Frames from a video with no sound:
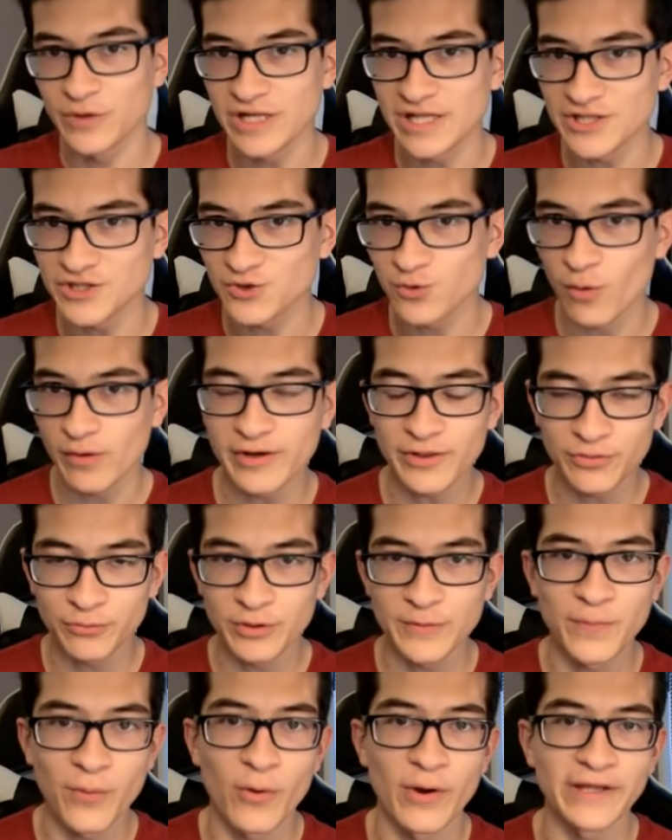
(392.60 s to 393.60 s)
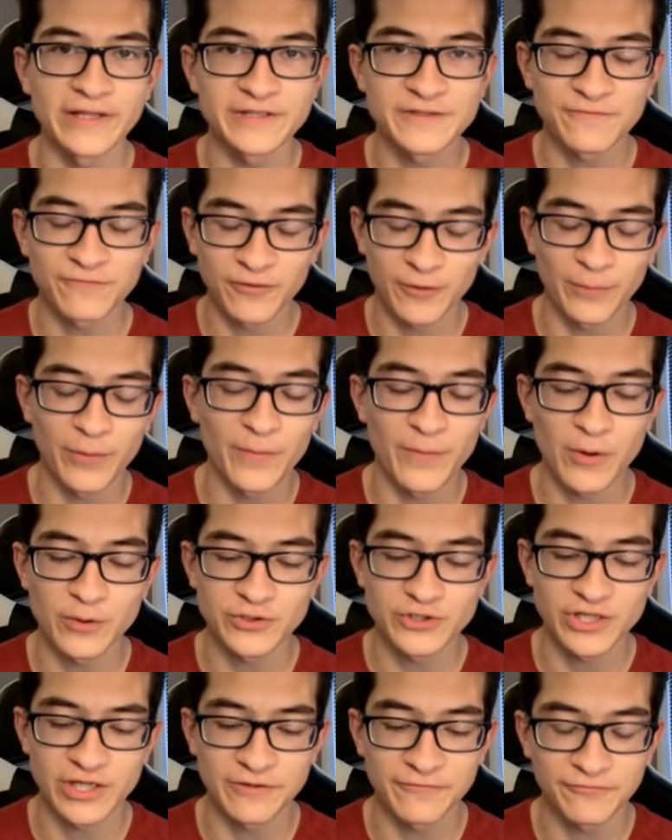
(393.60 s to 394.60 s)
we need 23 points for
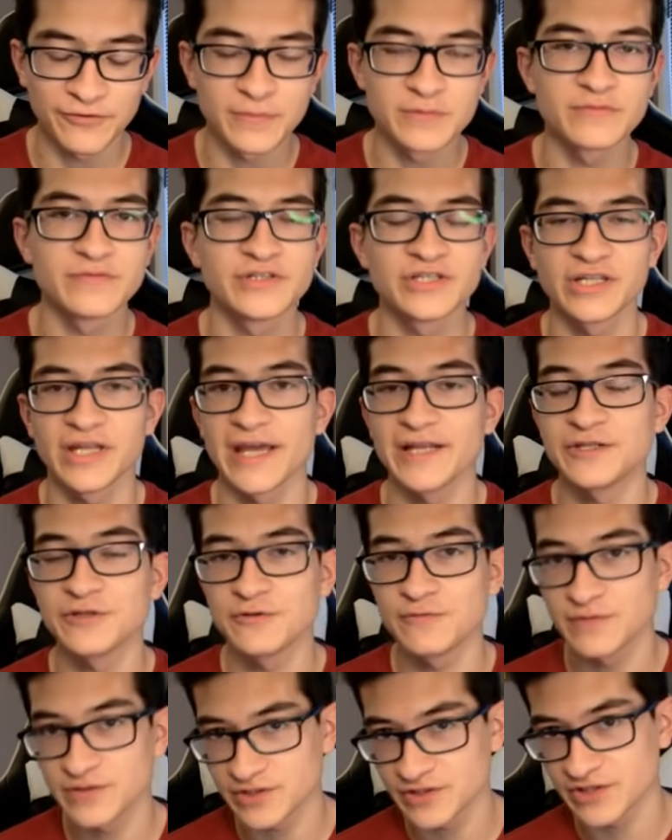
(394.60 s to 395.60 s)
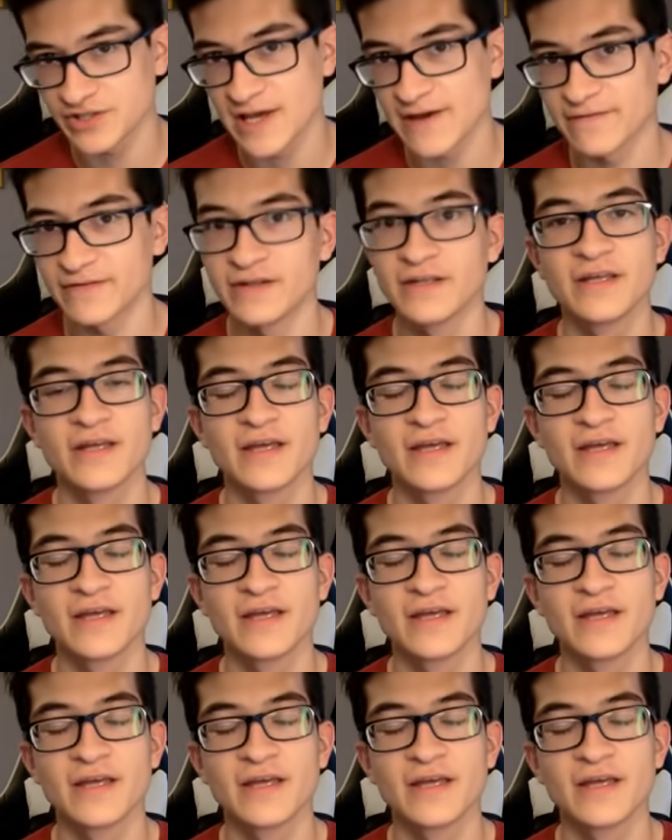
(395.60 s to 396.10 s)
promotion from Division 8 to Division 7.